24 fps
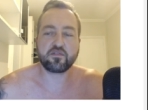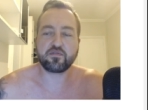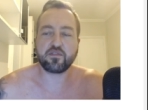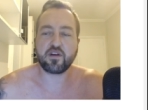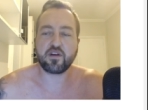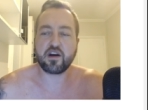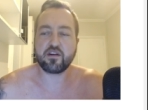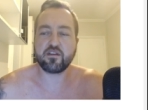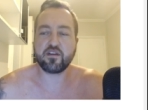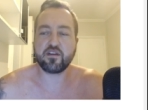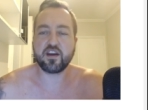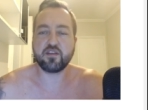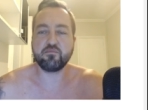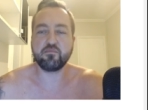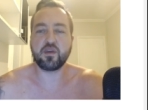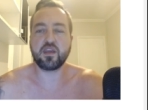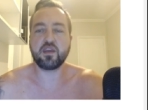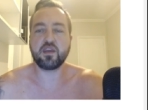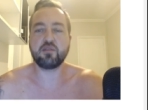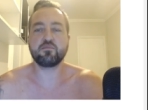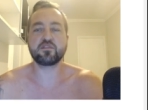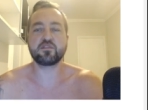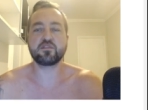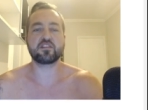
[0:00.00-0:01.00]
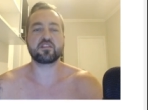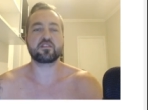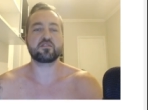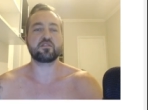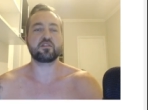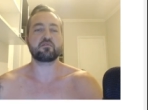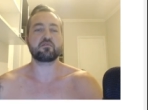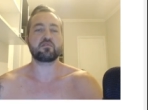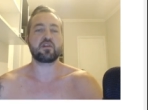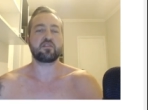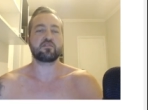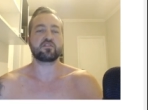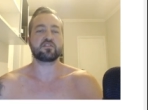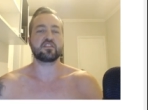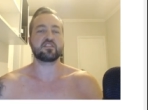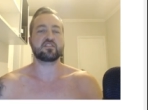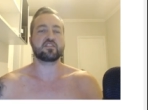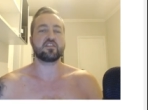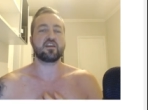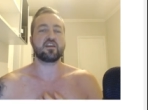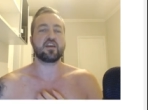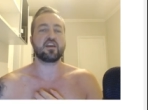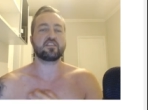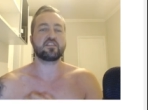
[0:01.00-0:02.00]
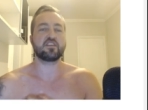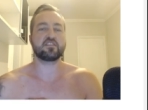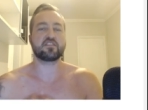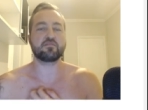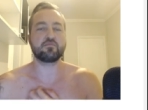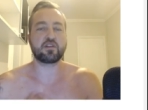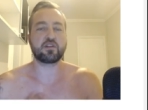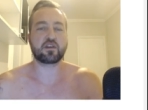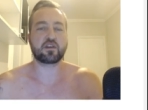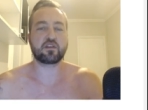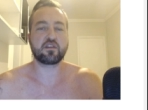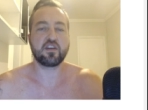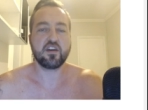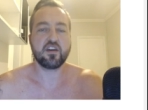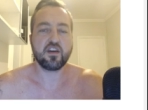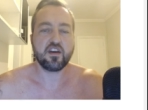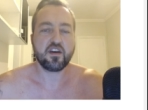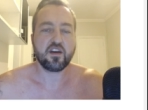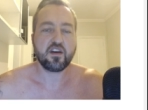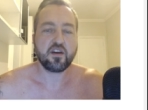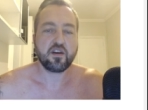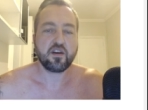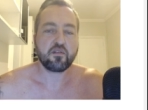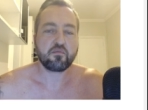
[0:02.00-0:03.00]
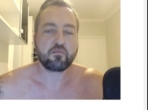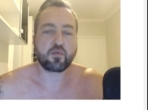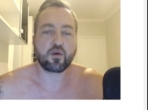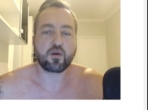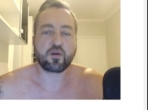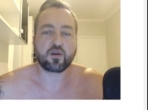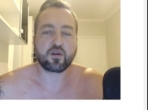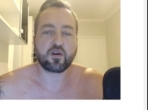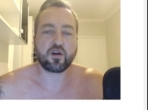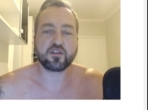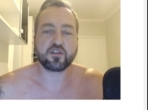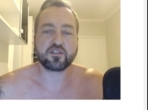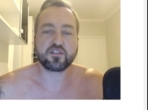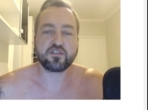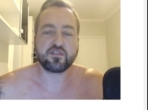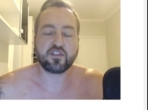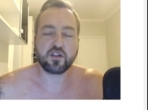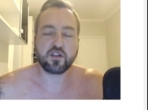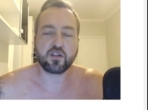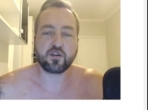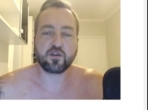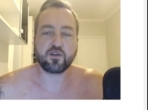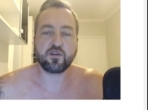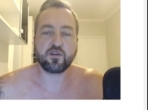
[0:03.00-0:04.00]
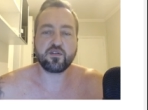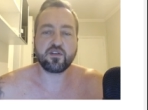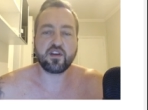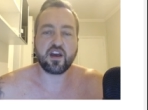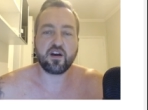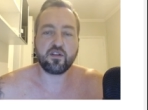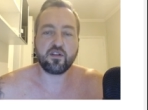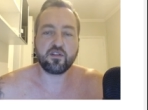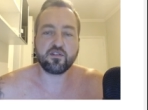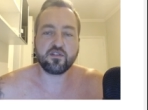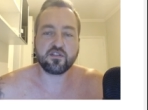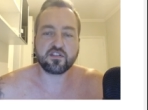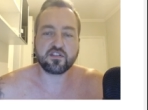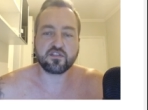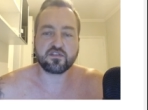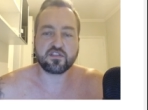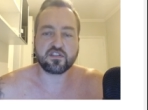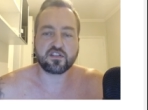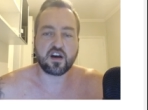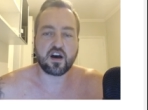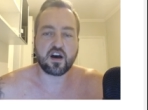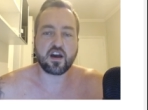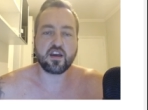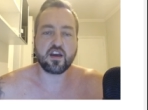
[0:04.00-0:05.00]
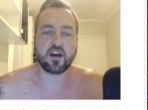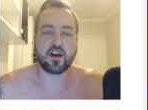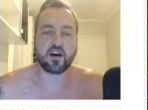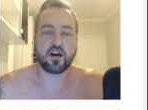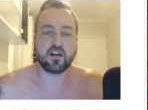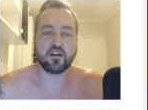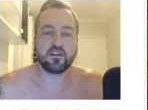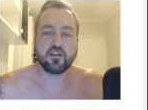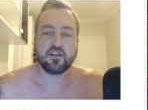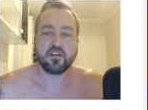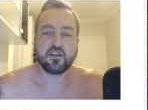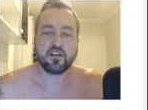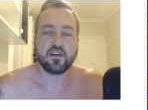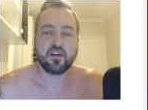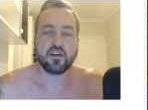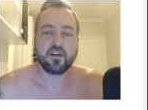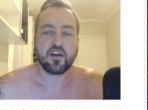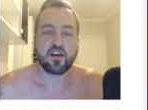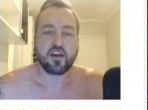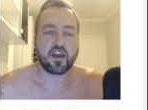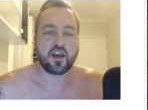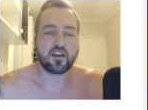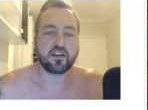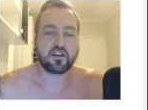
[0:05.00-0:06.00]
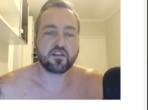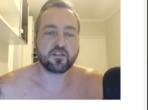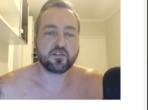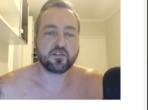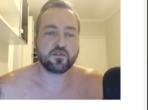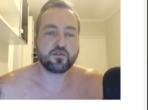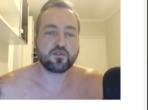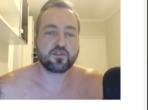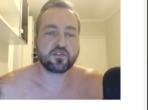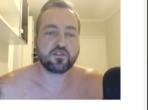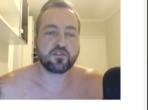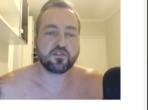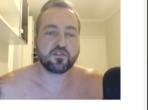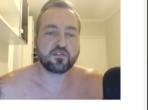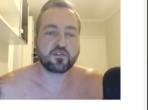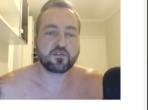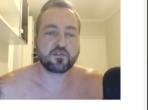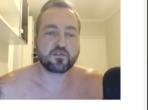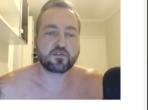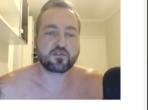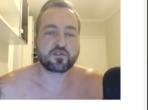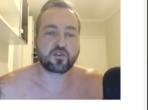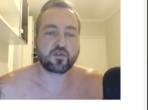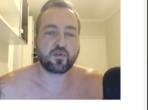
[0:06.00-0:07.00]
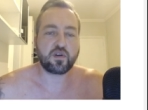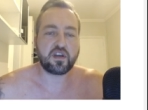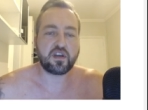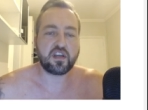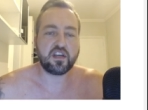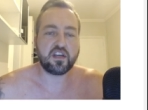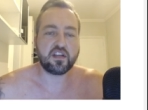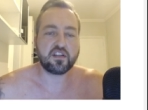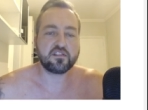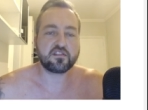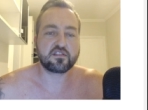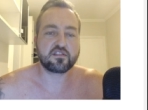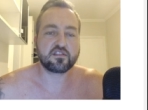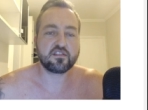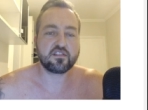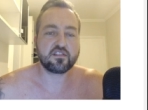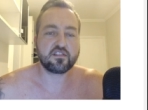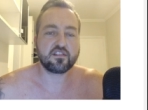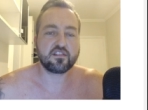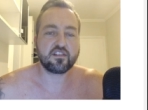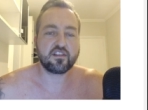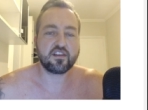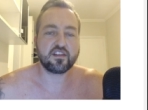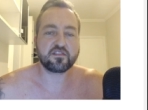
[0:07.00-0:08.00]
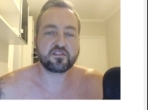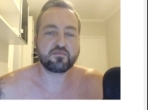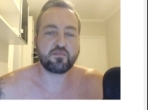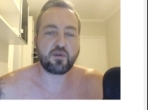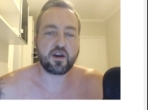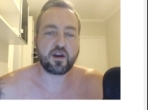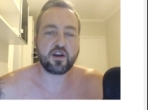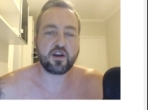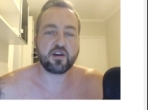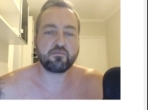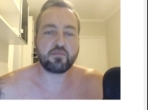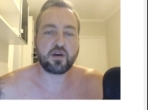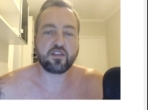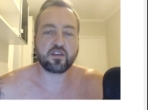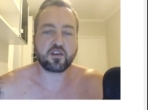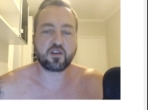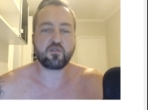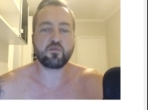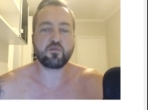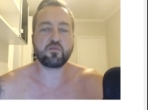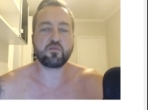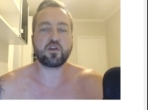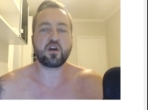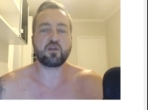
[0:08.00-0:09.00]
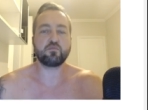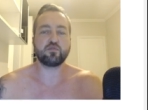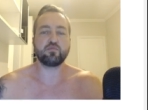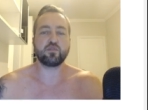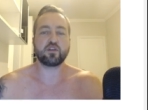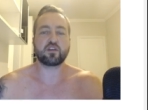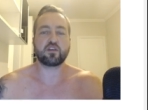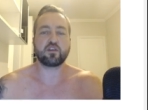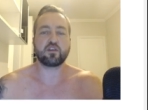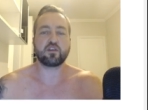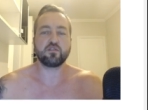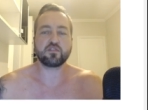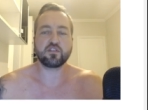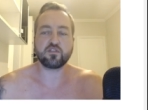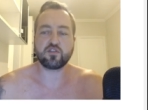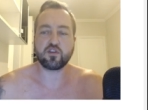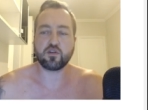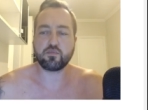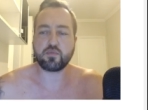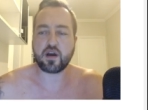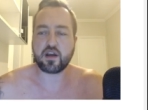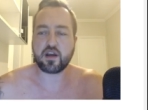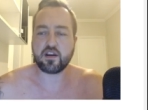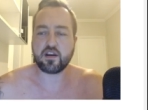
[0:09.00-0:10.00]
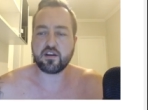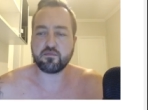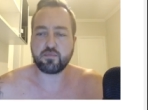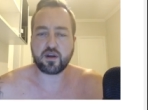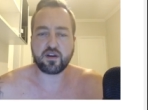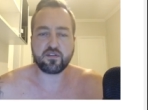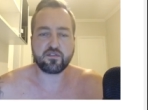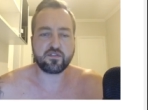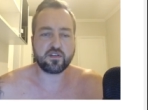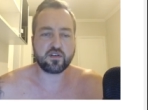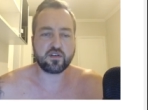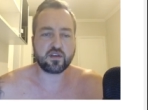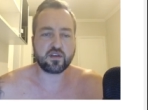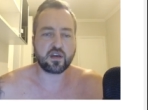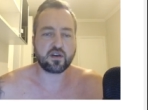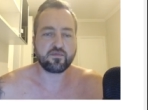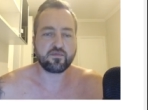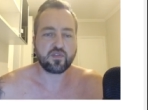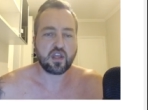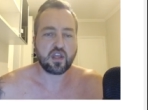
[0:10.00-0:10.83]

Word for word: far right memes, including references to the anti Semitic protocols of the learned elders of Zion and delusional screeds inspired by the QAnon movement accusing Joe Biden of pedophilia.